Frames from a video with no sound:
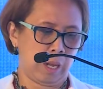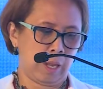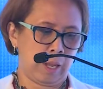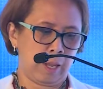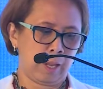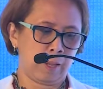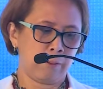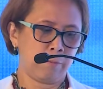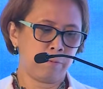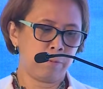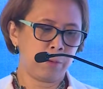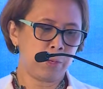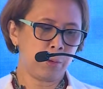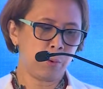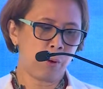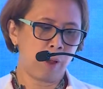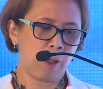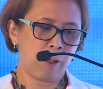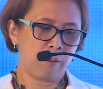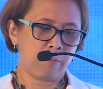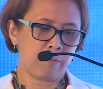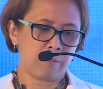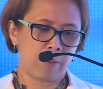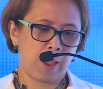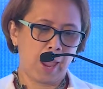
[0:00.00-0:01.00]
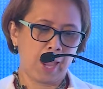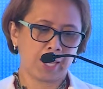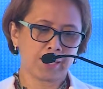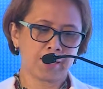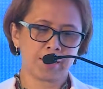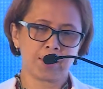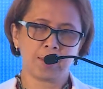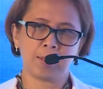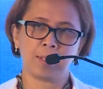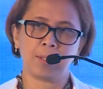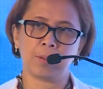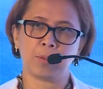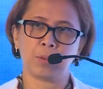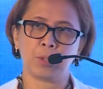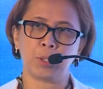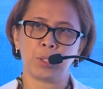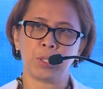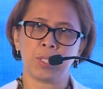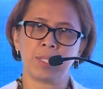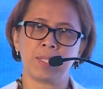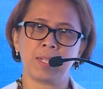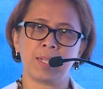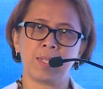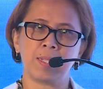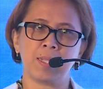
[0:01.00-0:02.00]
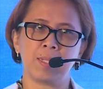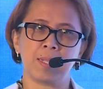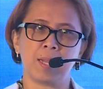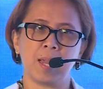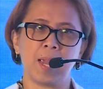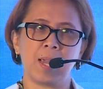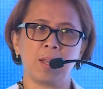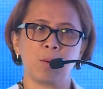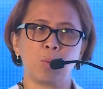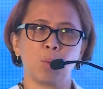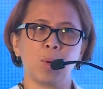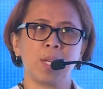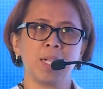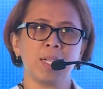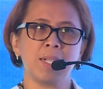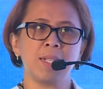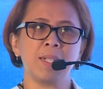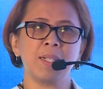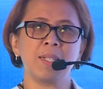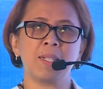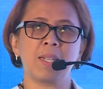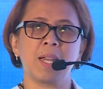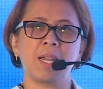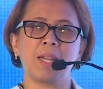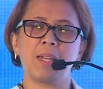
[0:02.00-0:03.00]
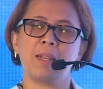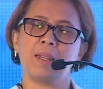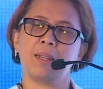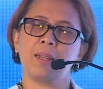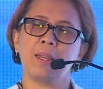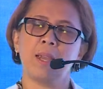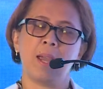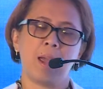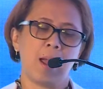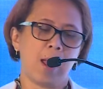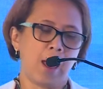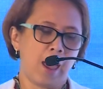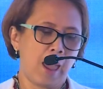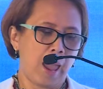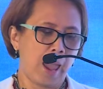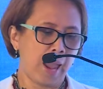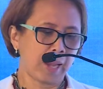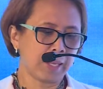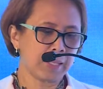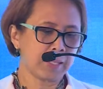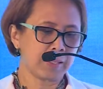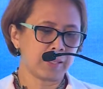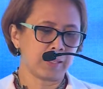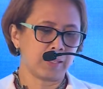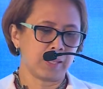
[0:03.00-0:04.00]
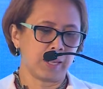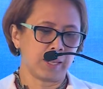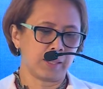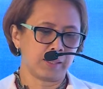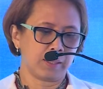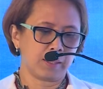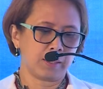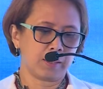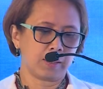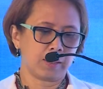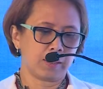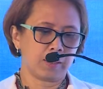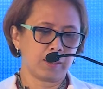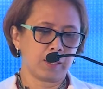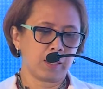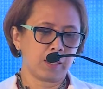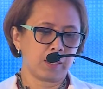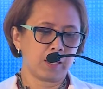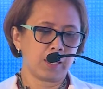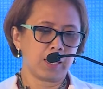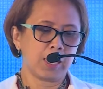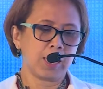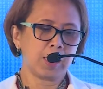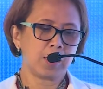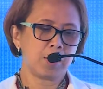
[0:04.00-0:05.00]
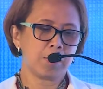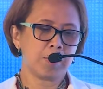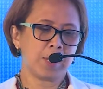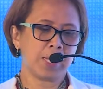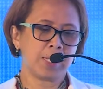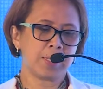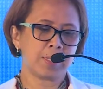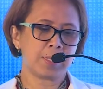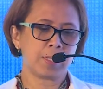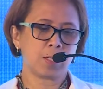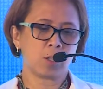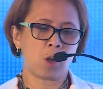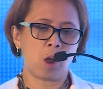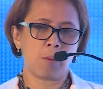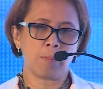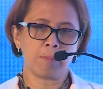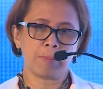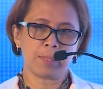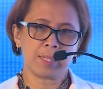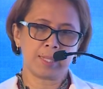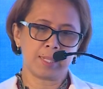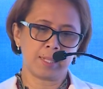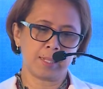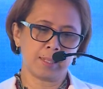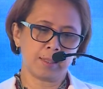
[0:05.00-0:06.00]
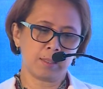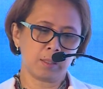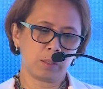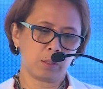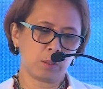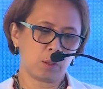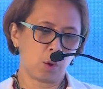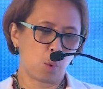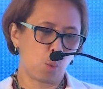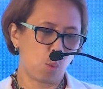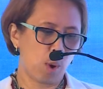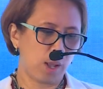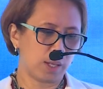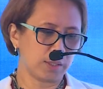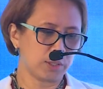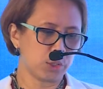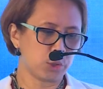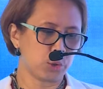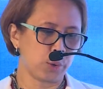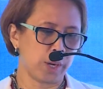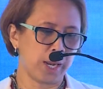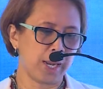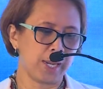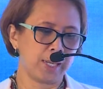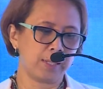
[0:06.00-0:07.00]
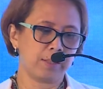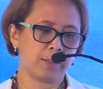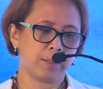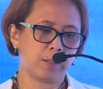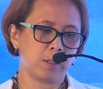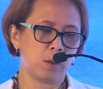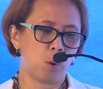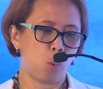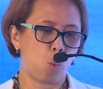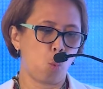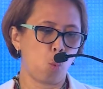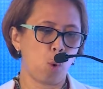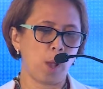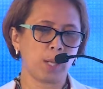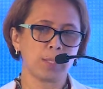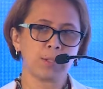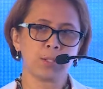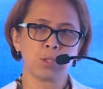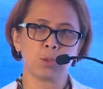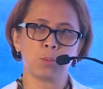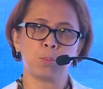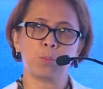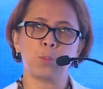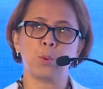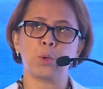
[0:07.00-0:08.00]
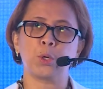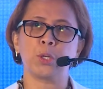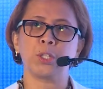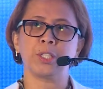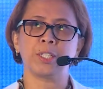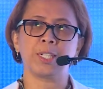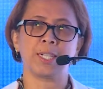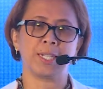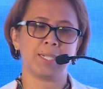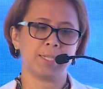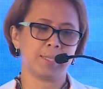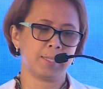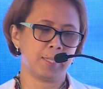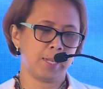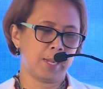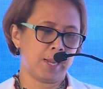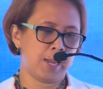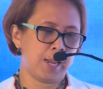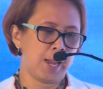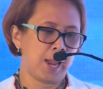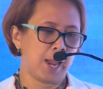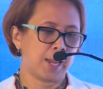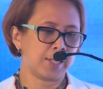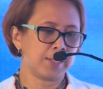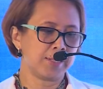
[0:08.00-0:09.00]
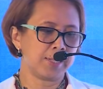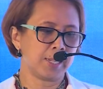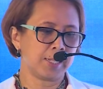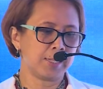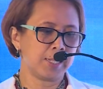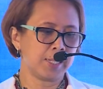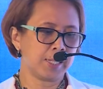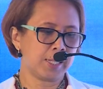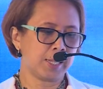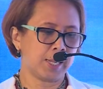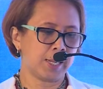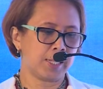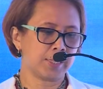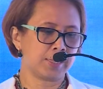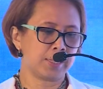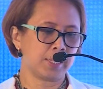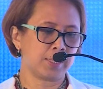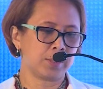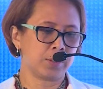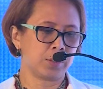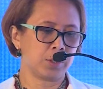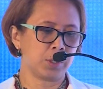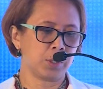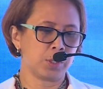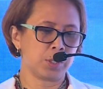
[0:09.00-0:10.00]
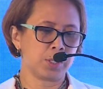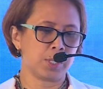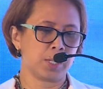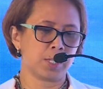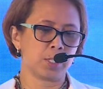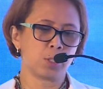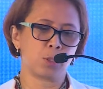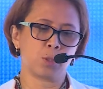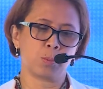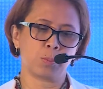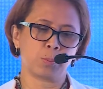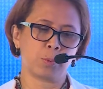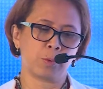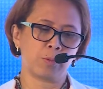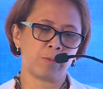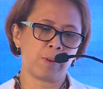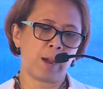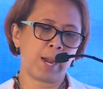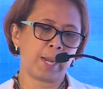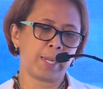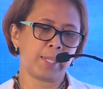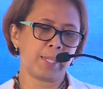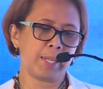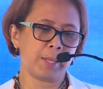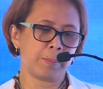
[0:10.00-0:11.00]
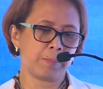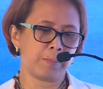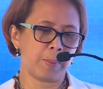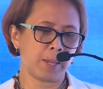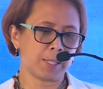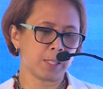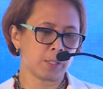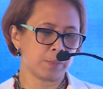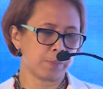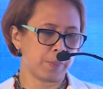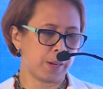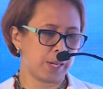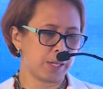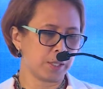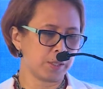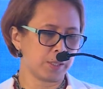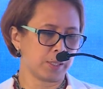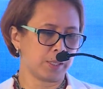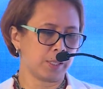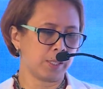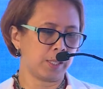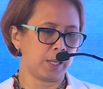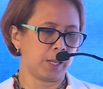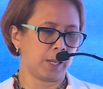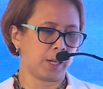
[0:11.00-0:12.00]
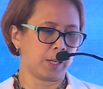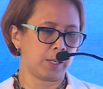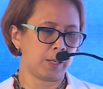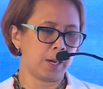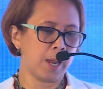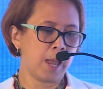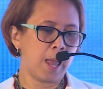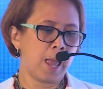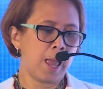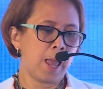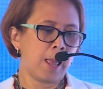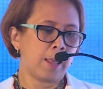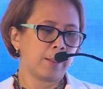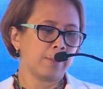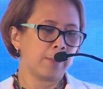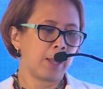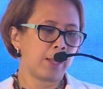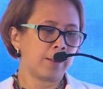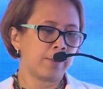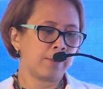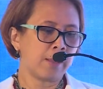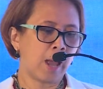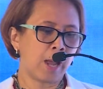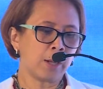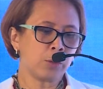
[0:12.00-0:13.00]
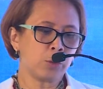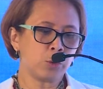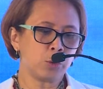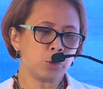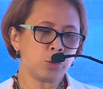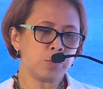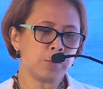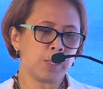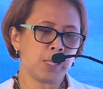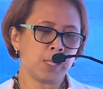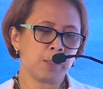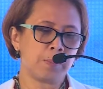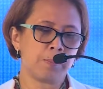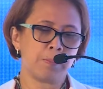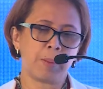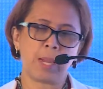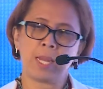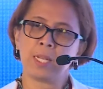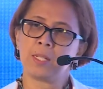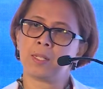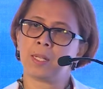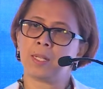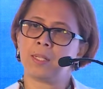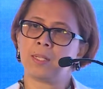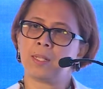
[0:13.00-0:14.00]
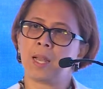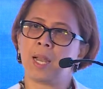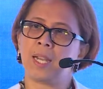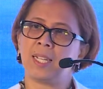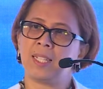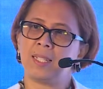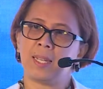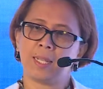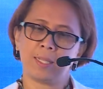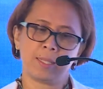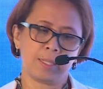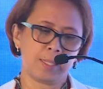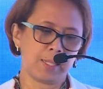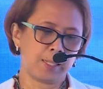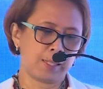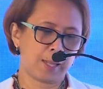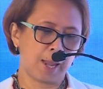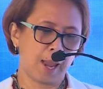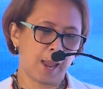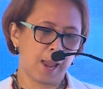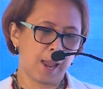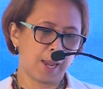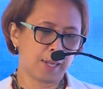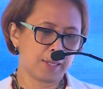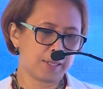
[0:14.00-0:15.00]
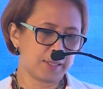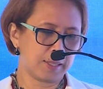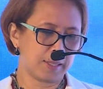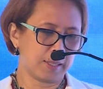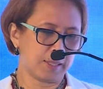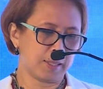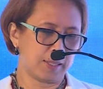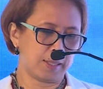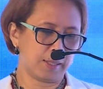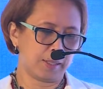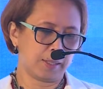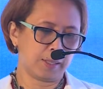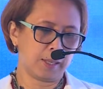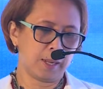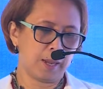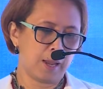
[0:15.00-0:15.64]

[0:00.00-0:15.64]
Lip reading: If you have excellent nurses, and when I say excellent, it means competent, well-trained, well-supported, and dedicated nurses to providing best patient care, then that would mean patients are getting the excellent